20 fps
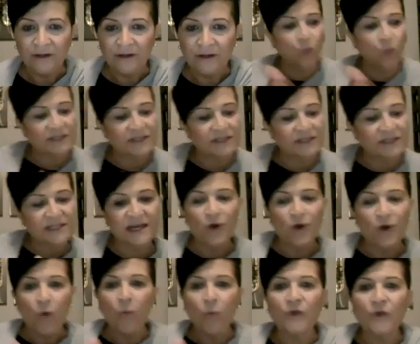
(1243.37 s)
Do you want
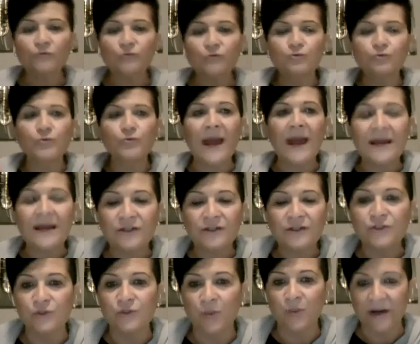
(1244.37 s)
to get, what
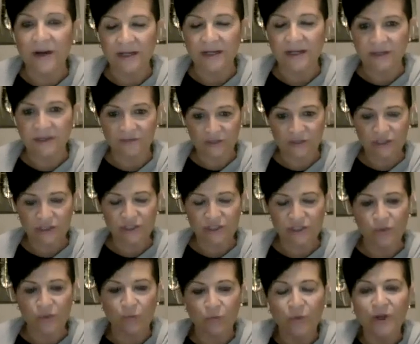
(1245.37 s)
rank do you want to hit
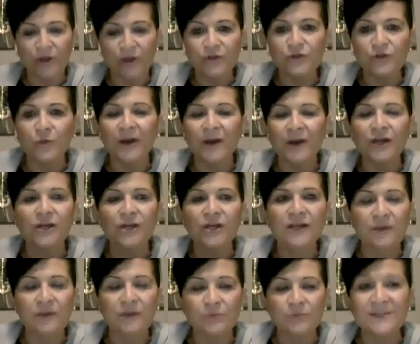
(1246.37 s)
this year? Where do you want
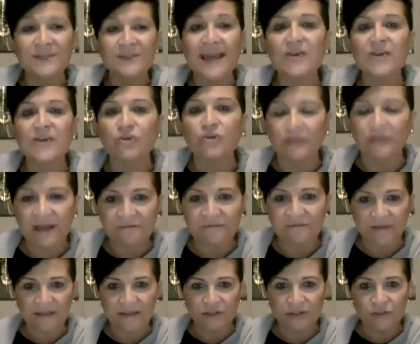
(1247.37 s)
to take your
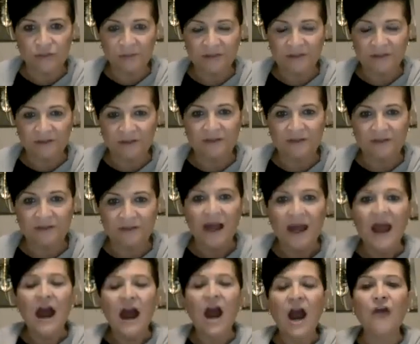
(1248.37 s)
Lifevantage business?
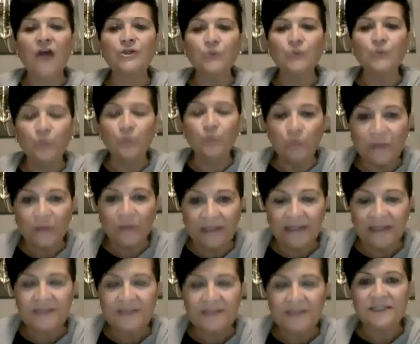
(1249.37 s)
Are you
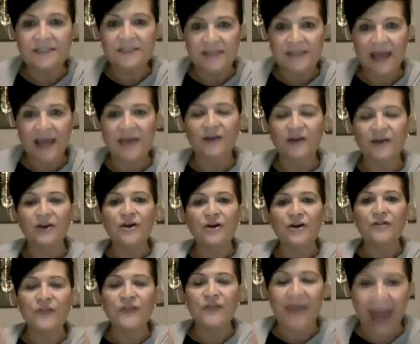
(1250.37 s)
willing to take
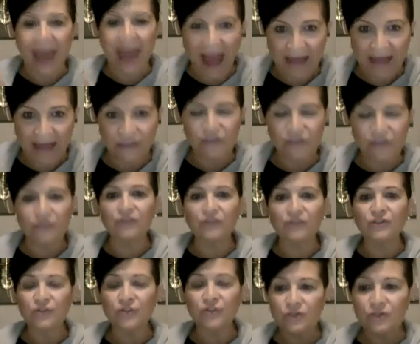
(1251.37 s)
the actions
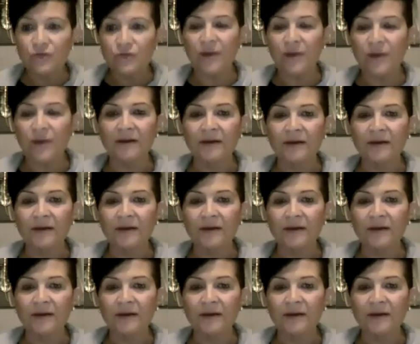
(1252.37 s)
to do it?